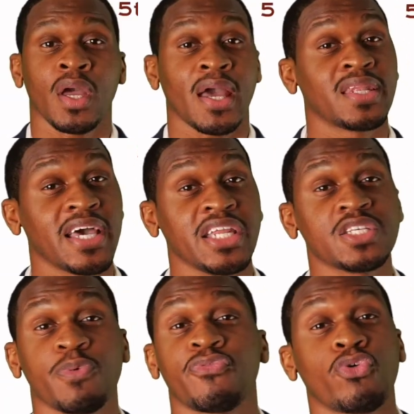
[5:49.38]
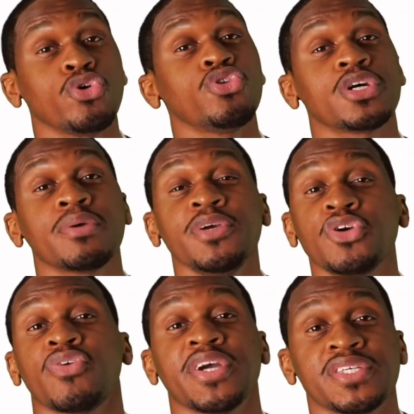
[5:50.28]
And ladies, before you look at me
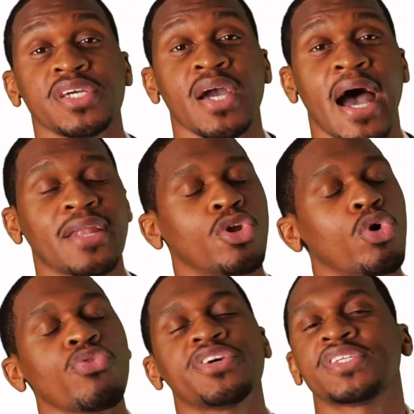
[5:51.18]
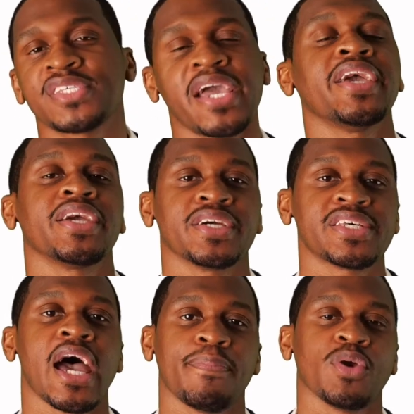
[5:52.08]
crazy, I know the saying is
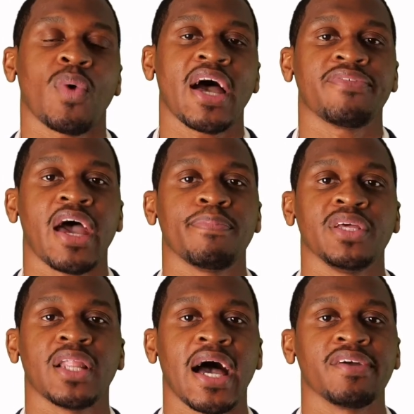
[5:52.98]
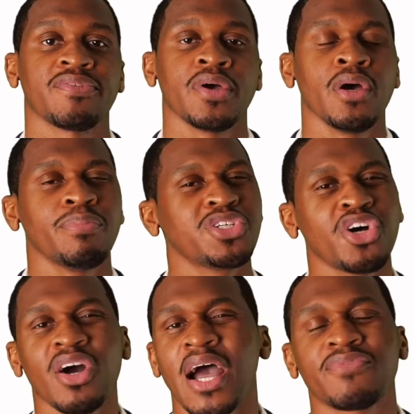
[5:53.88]
happy wife, happy life, but
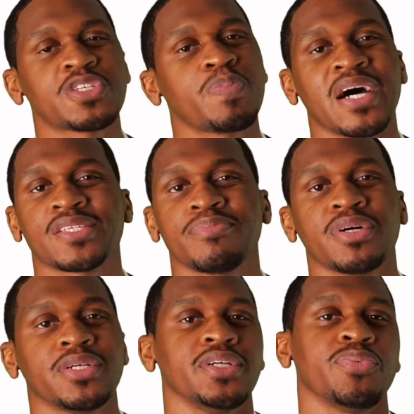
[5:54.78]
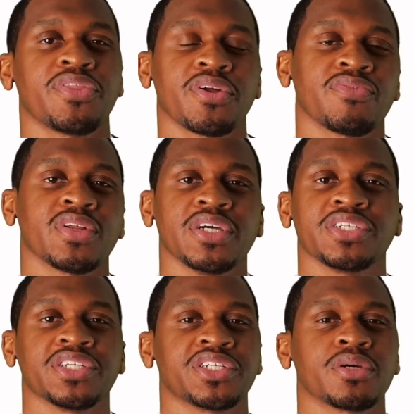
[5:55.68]
y'all got responsibility within a
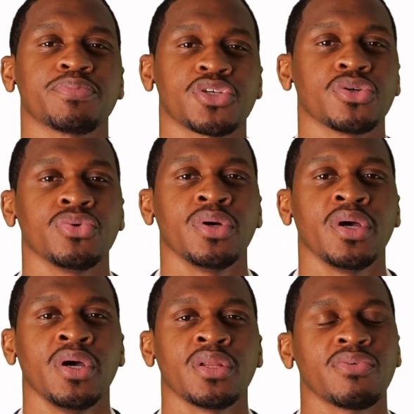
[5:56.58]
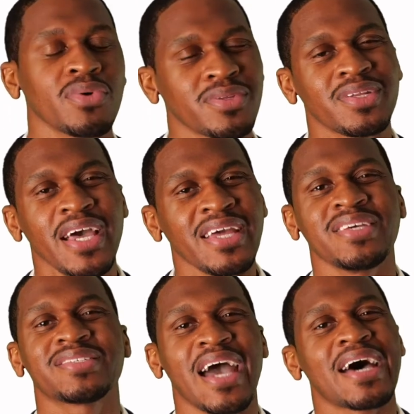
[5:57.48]
relationship too. The
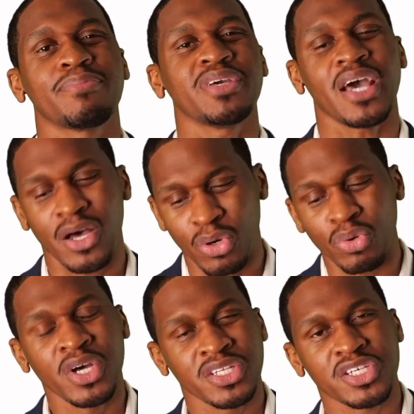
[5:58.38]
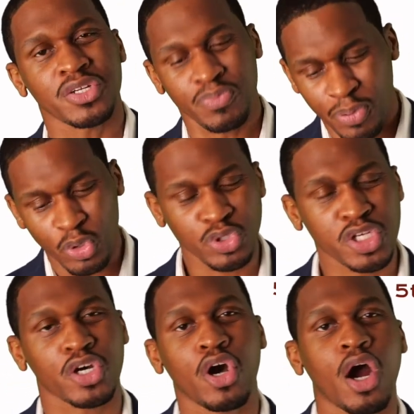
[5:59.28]
ladies gotta be pulled to
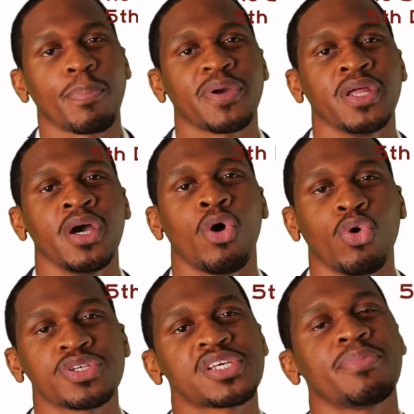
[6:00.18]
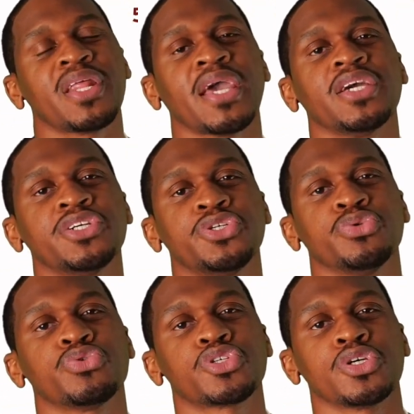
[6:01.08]
the carpet on some of their
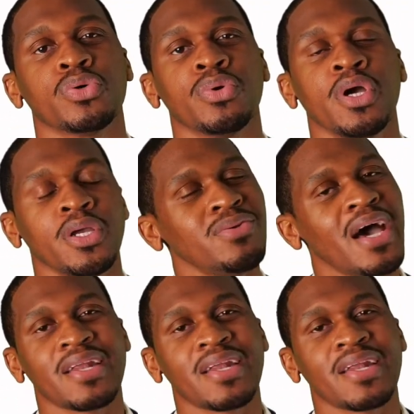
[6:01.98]
issues too. You're not